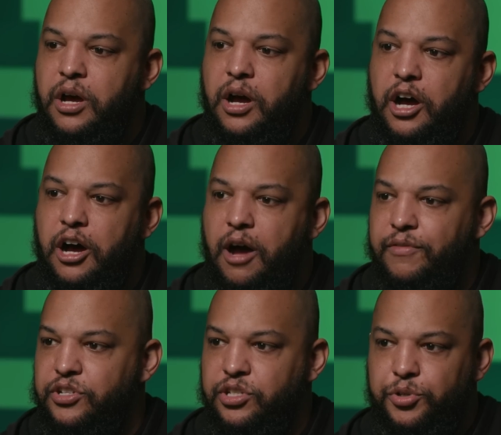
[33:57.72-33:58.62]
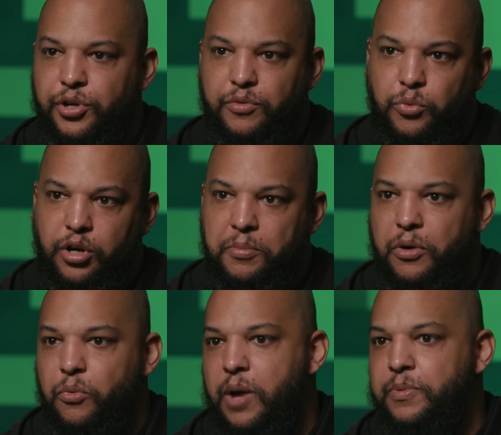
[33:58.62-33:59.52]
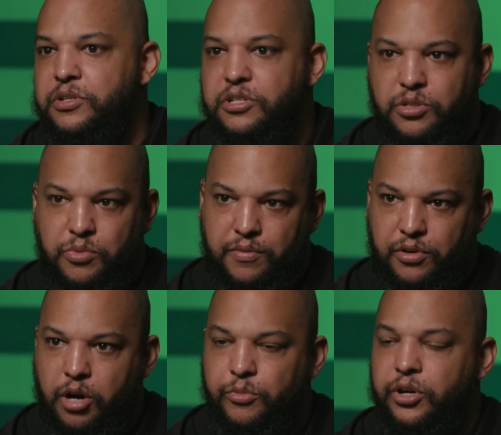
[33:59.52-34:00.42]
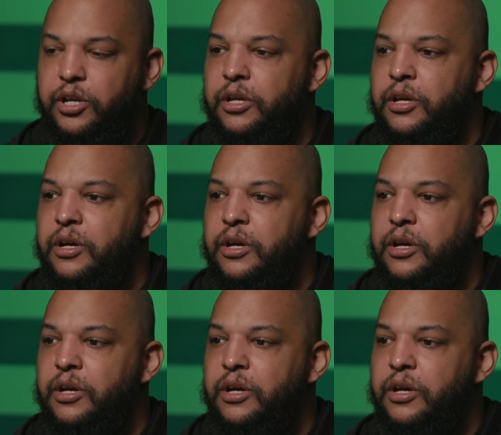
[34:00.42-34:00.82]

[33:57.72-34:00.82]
Obviously, we don't have to worry about weapons because we have an armory.